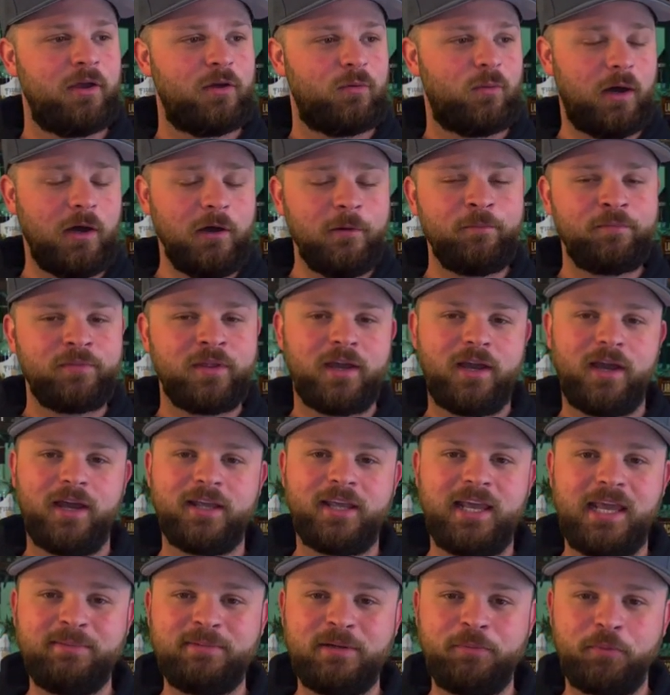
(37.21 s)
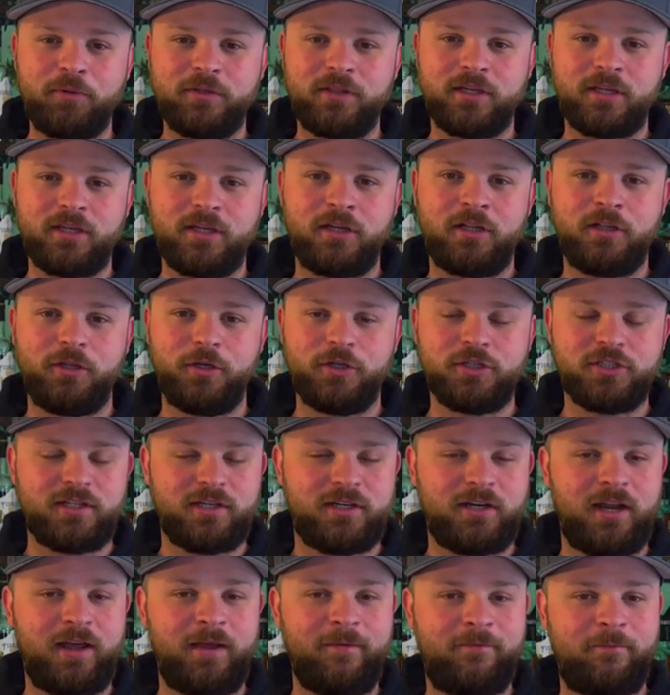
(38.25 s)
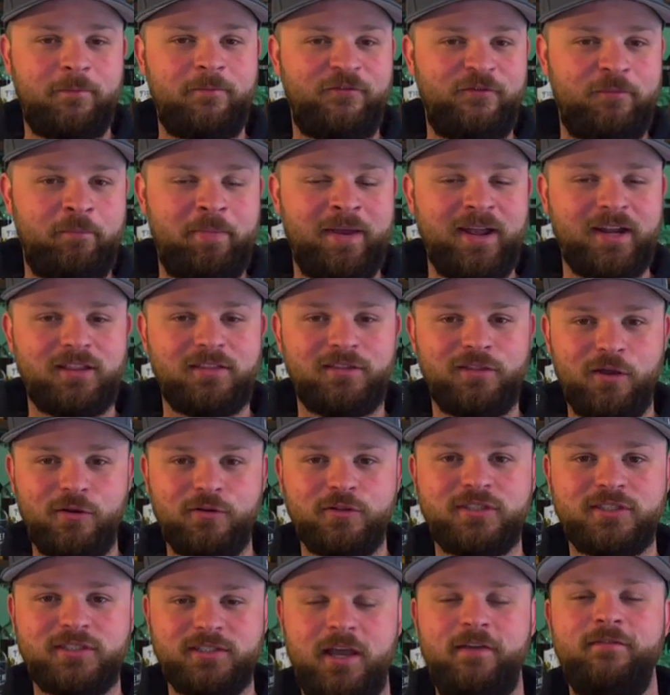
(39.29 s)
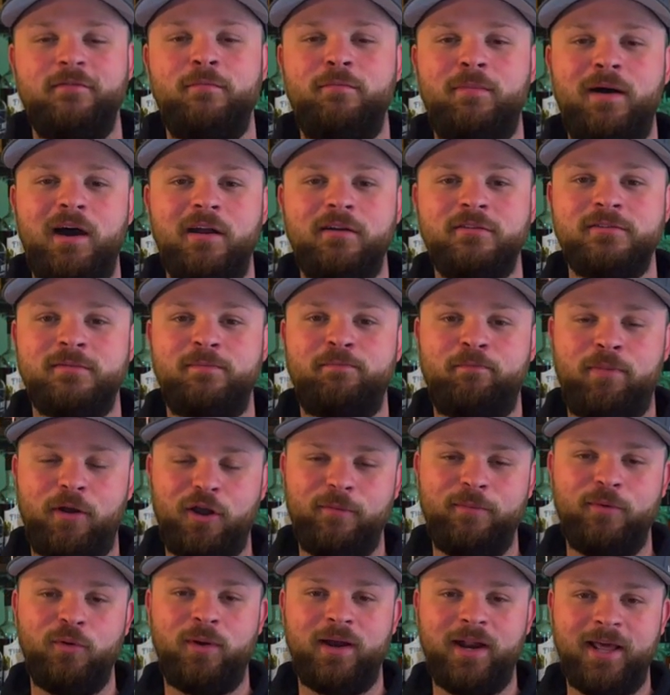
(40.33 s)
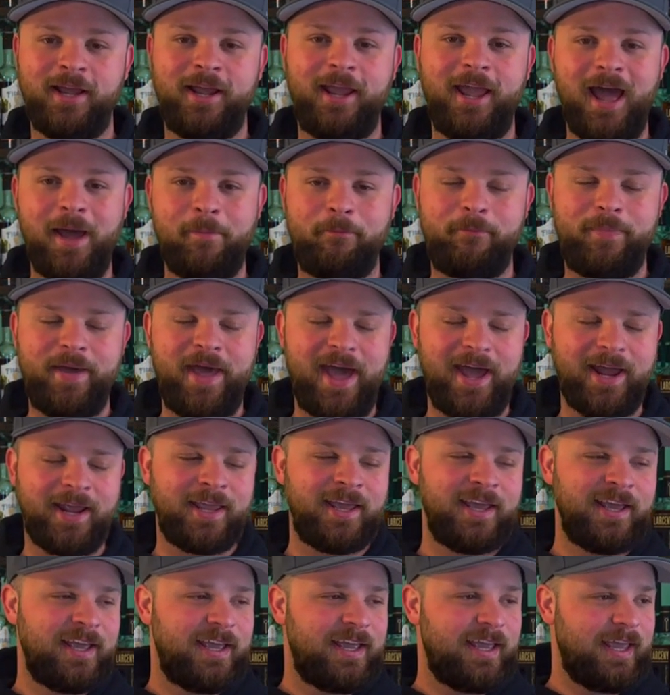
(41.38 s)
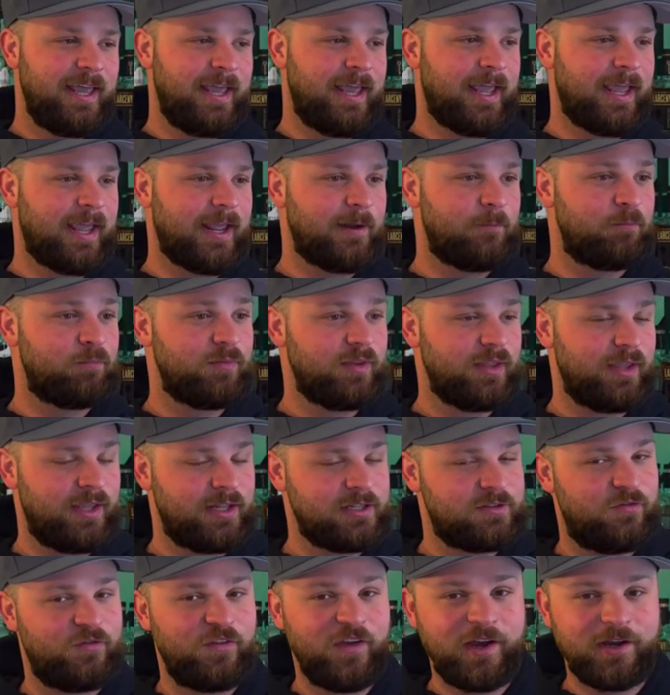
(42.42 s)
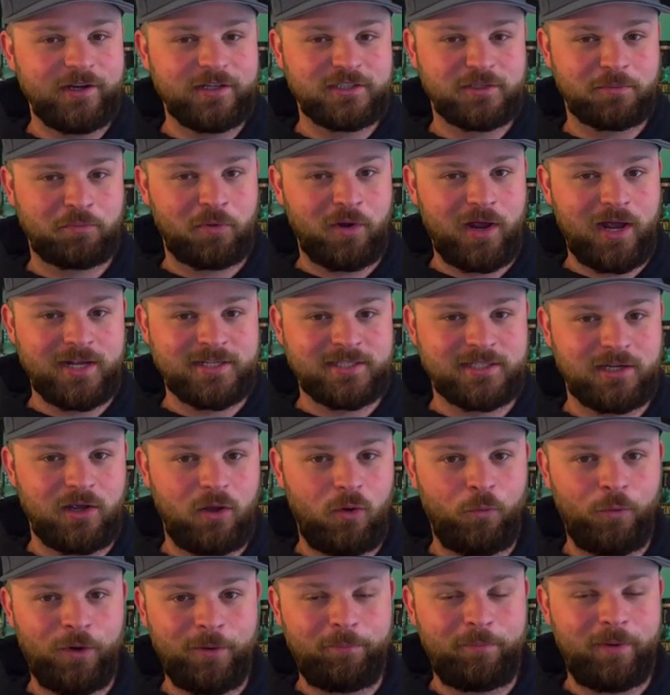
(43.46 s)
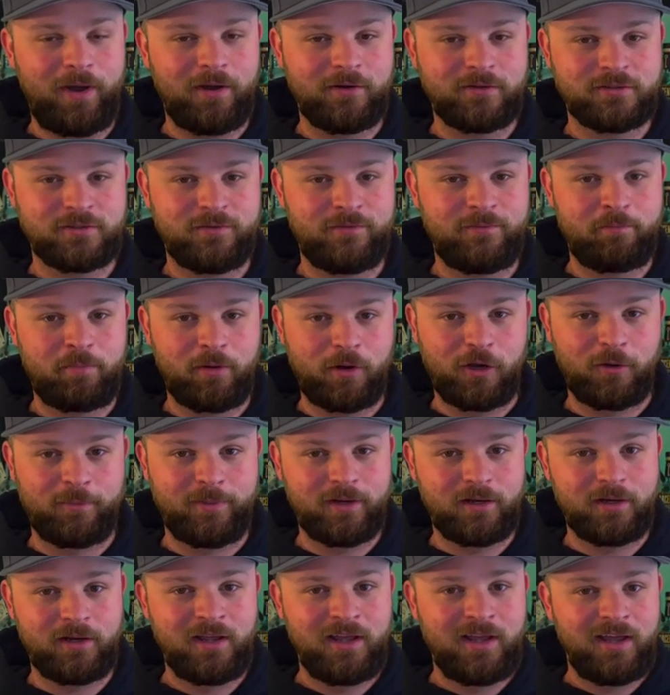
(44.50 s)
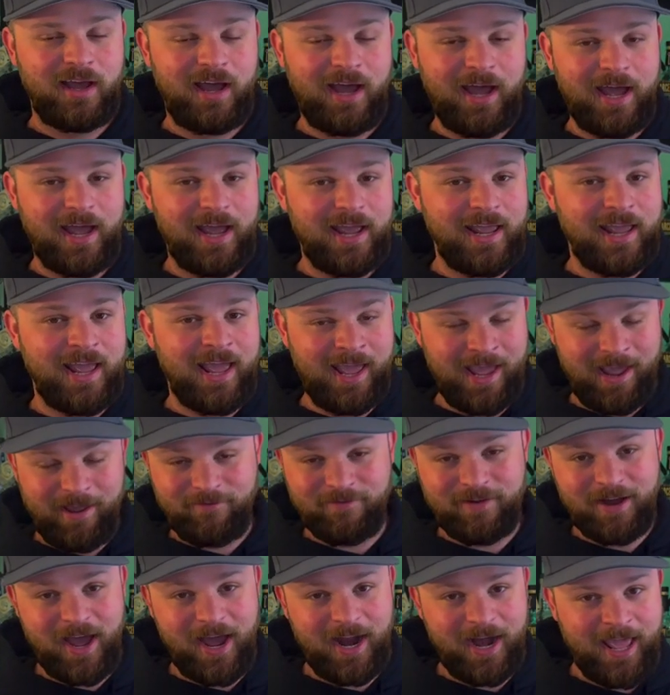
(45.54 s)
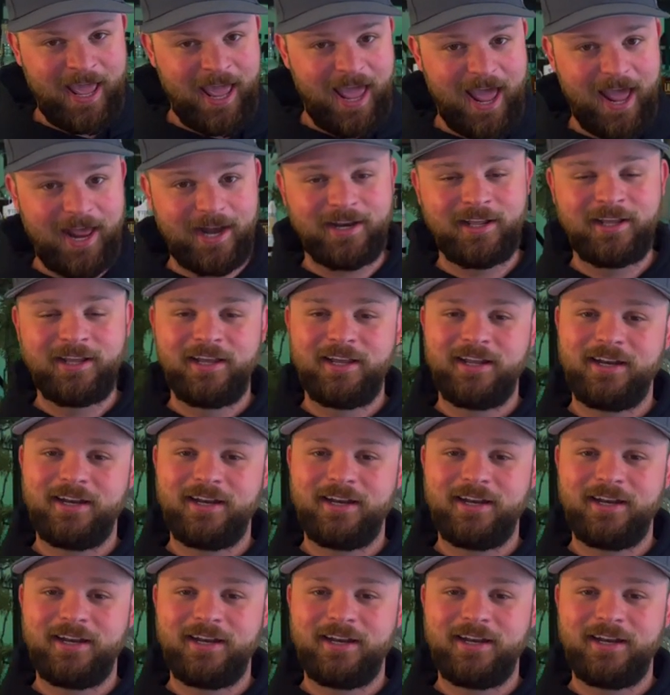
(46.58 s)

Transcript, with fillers: Well, I came up with the conclusion and I picked those seven bottles of bourbon when I got back, and it's very surprising what bottles of bourbon I have not had.